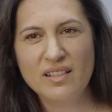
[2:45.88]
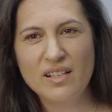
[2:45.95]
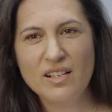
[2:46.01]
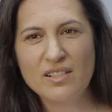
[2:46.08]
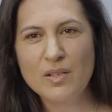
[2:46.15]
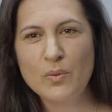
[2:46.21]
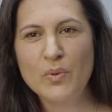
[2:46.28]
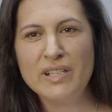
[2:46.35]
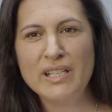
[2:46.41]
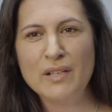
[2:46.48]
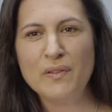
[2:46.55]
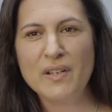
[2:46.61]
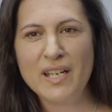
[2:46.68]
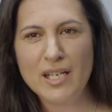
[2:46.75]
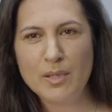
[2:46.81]
So we're
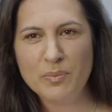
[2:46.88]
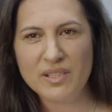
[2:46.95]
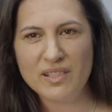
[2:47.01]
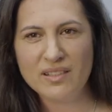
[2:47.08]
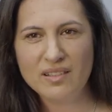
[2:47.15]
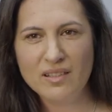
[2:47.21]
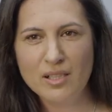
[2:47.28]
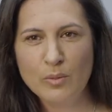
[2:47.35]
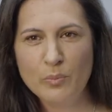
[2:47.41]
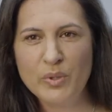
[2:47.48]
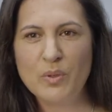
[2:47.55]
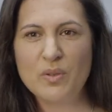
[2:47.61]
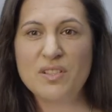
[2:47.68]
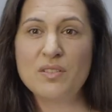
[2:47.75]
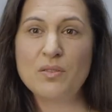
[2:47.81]
never happy
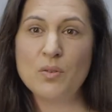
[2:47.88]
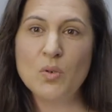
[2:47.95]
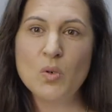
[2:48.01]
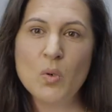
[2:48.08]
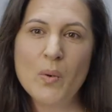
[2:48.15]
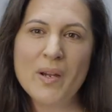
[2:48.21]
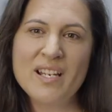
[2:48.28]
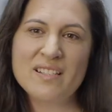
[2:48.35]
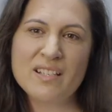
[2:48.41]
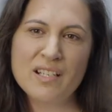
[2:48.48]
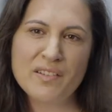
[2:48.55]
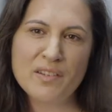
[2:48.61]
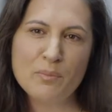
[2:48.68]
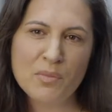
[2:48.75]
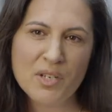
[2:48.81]
because there's always
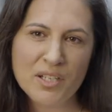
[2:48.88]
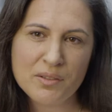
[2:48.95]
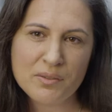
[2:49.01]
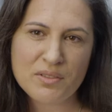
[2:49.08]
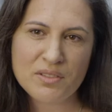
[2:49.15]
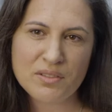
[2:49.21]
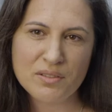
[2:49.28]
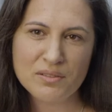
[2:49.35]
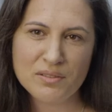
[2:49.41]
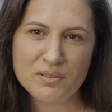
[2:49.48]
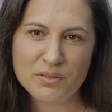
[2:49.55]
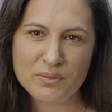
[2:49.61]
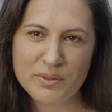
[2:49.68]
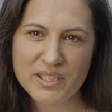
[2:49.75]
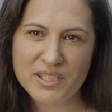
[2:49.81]
another milestone
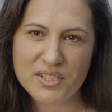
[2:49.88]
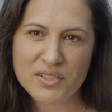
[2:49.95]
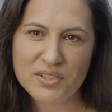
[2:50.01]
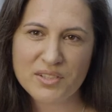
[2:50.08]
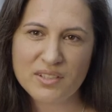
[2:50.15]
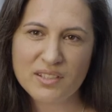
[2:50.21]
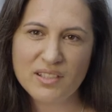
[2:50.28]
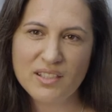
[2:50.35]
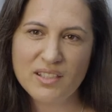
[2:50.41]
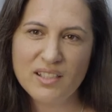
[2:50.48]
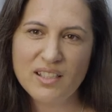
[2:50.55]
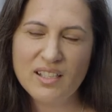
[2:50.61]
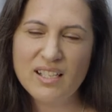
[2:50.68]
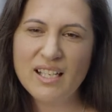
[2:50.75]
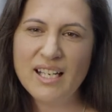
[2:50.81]
to reach.
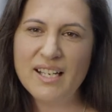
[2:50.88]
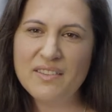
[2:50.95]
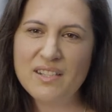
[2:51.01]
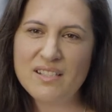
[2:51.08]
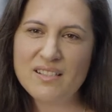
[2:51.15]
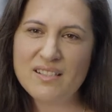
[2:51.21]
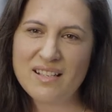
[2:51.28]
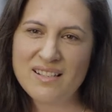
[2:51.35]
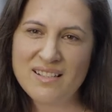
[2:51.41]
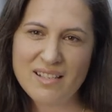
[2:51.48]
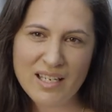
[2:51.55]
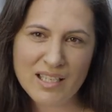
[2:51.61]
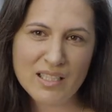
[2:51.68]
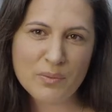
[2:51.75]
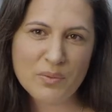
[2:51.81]
And this is
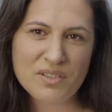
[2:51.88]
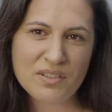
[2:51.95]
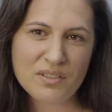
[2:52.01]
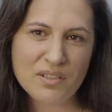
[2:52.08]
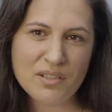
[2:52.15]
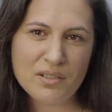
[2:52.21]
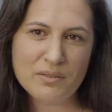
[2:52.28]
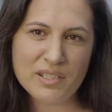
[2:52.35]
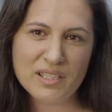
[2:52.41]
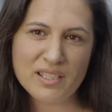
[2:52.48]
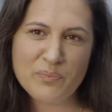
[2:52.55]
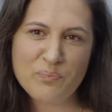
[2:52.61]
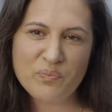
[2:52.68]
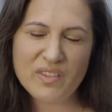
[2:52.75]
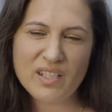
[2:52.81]
exactly what's occurring
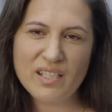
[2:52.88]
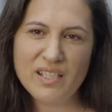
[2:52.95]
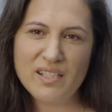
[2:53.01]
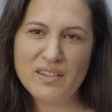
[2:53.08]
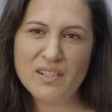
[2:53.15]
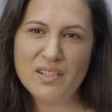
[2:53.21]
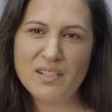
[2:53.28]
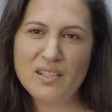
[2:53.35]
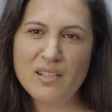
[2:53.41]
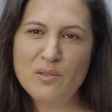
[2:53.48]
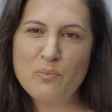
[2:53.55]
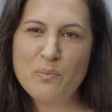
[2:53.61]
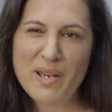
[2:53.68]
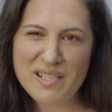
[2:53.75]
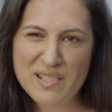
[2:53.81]
in the
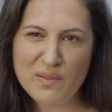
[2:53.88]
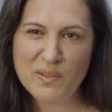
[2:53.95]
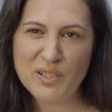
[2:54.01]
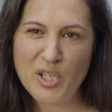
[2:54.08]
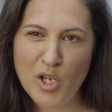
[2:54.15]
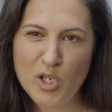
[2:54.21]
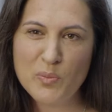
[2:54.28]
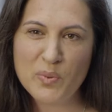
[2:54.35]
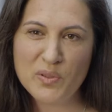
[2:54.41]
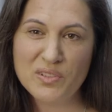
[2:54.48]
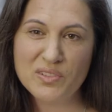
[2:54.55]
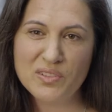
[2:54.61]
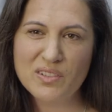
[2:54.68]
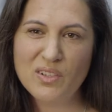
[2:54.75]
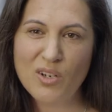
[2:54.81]
massively
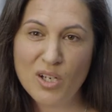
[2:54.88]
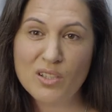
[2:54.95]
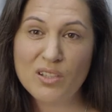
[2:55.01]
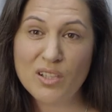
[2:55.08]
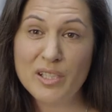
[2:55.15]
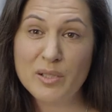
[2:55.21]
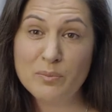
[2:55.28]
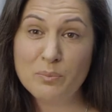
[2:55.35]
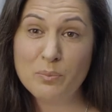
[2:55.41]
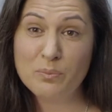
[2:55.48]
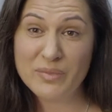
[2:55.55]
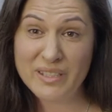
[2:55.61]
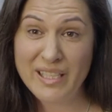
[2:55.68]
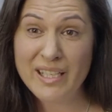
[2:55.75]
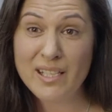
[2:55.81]
open online
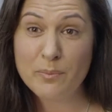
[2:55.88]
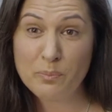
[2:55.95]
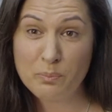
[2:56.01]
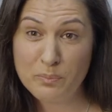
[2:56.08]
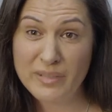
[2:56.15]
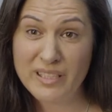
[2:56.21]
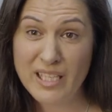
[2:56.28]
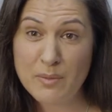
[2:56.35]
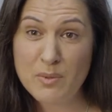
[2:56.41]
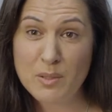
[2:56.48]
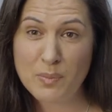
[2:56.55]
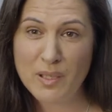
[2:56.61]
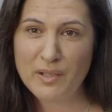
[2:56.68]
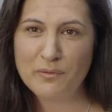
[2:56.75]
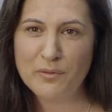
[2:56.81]
game gaming
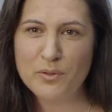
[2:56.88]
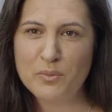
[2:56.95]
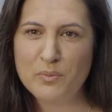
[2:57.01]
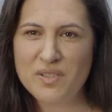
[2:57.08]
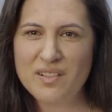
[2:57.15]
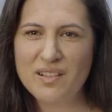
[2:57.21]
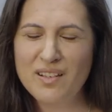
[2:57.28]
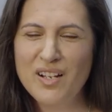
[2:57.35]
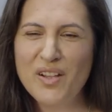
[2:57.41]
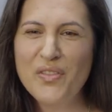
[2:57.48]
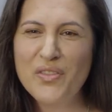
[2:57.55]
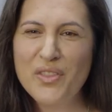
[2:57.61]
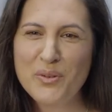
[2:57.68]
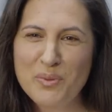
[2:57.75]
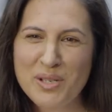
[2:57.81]
platforms.
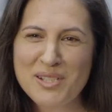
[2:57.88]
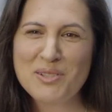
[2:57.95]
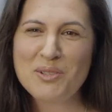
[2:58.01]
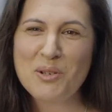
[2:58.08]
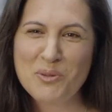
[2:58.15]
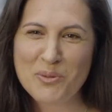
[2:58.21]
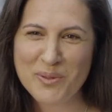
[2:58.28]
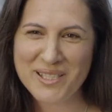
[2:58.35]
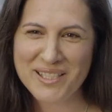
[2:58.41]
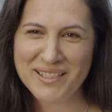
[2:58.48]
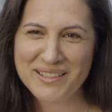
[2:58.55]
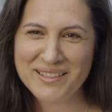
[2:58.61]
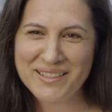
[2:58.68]
There is no winner.